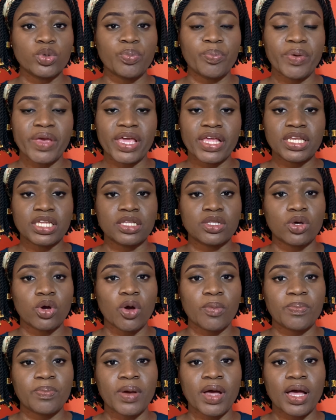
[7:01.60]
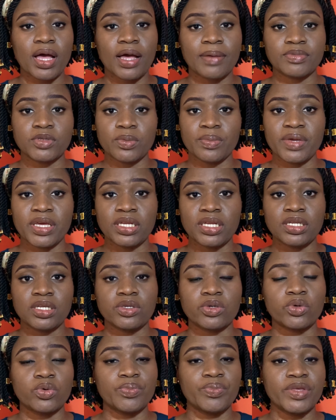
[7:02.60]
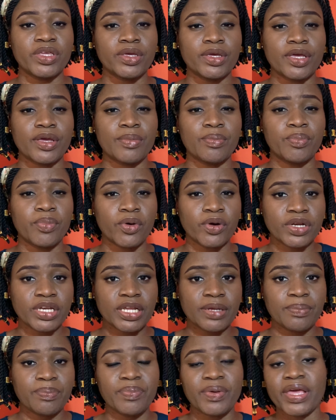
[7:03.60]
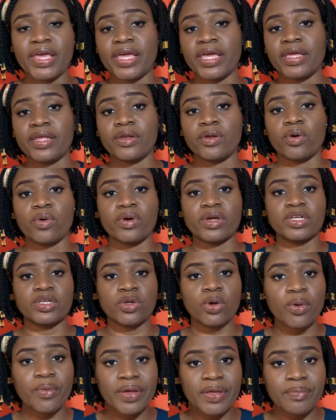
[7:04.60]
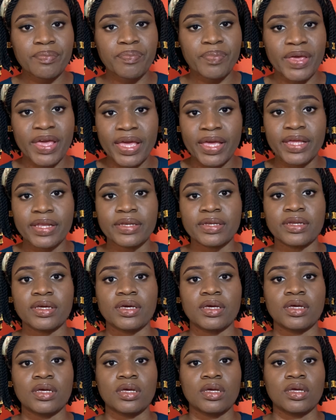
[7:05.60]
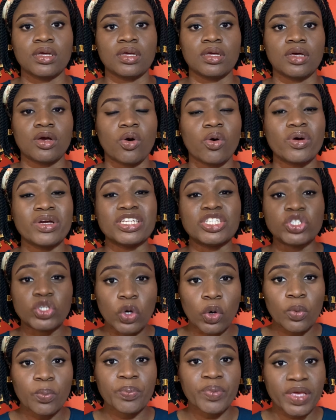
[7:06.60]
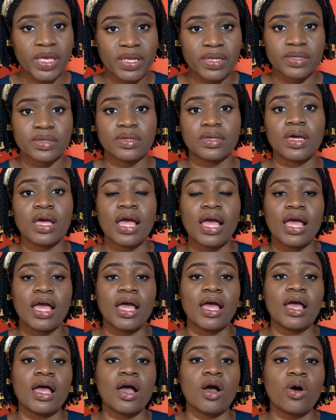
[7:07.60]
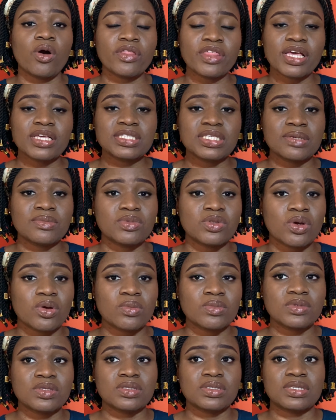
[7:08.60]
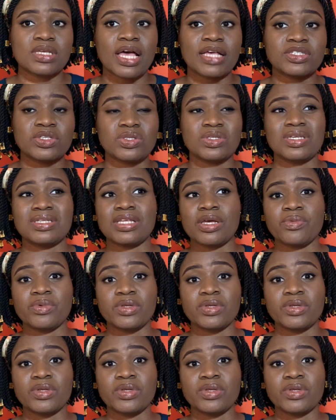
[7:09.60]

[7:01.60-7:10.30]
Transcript: pain in the upper abdomen. It could be a burning pain or a gnawing pain or a dull pain. Other symptoms associated with